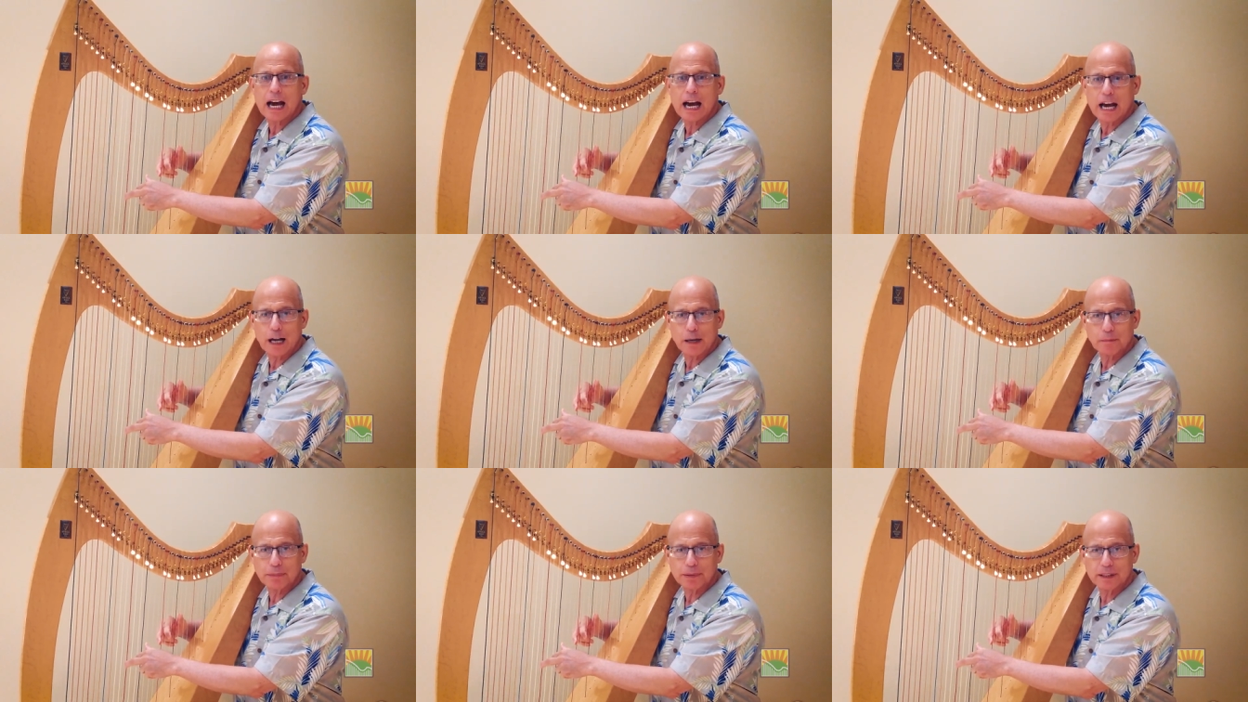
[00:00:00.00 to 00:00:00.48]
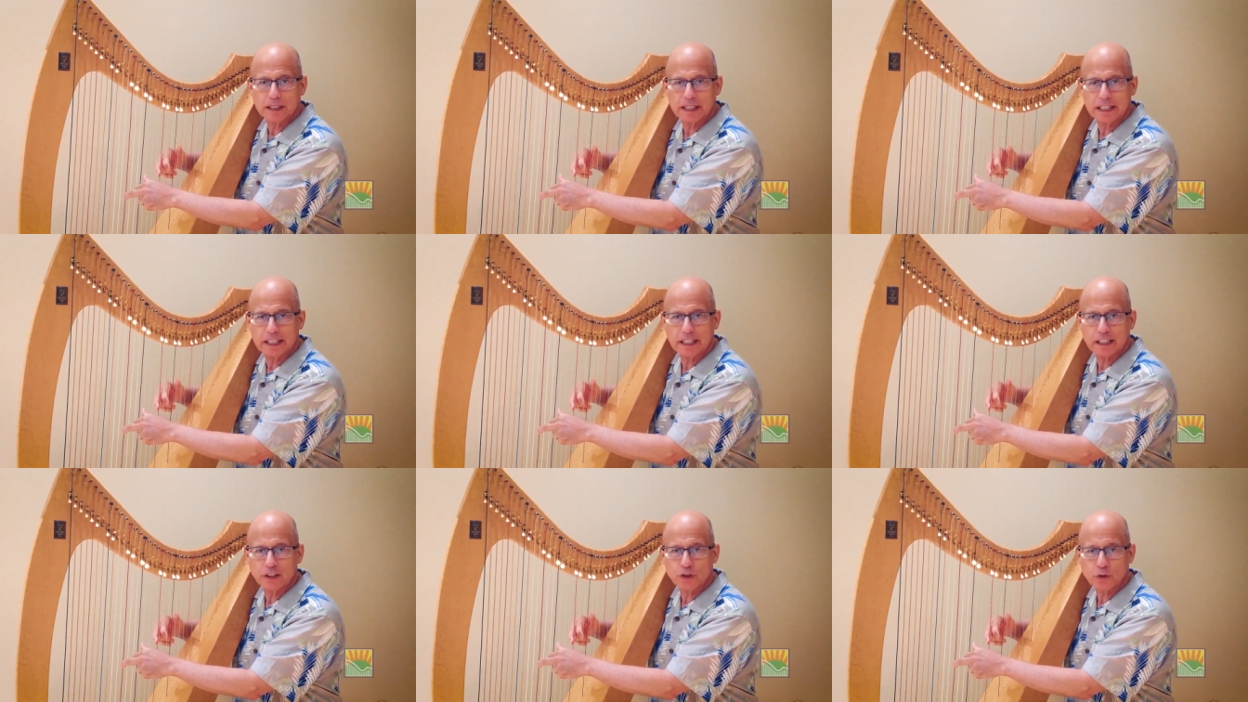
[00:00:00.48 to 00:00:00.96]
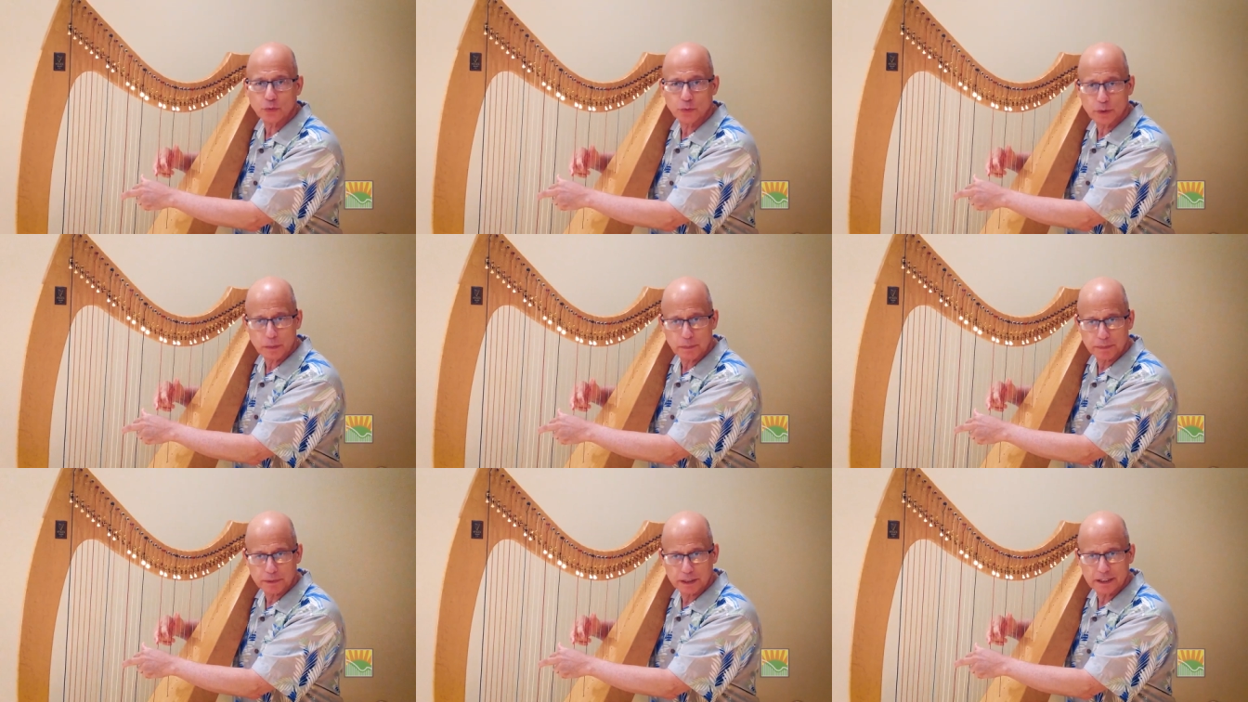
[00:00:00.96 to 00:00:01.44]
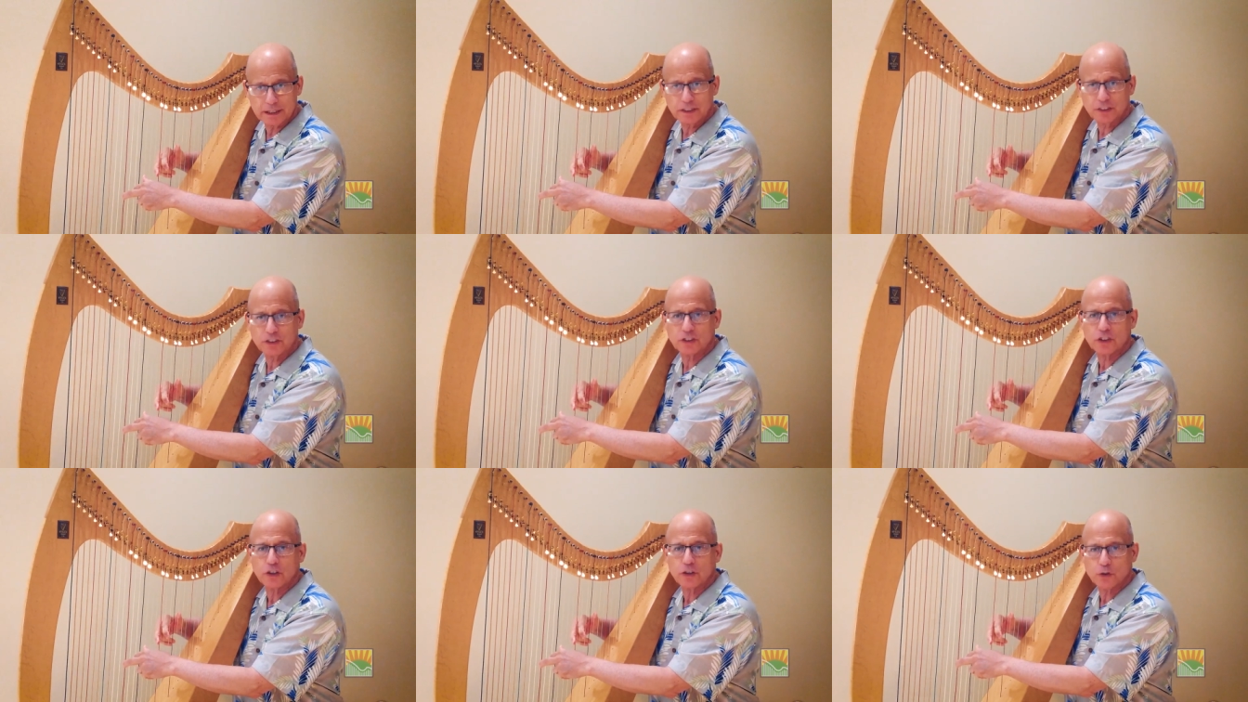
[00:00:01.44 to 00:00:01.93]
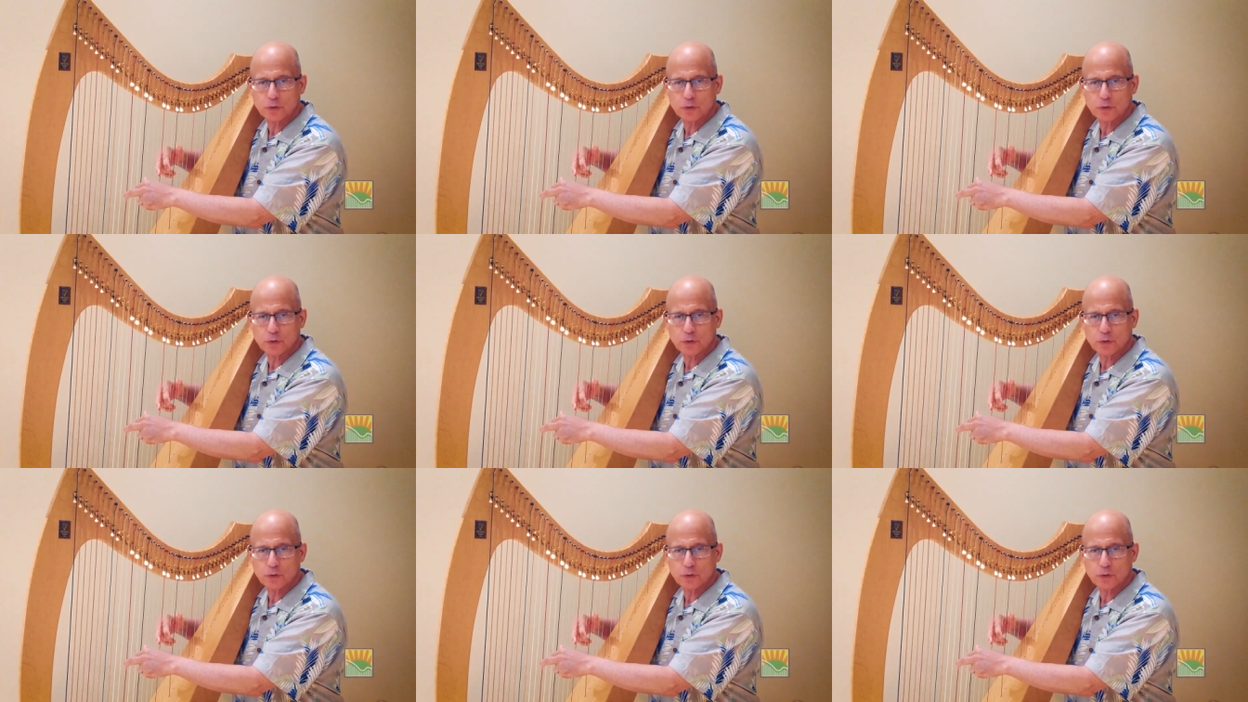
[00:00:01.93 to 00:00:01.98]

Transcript: I'm playing triplets,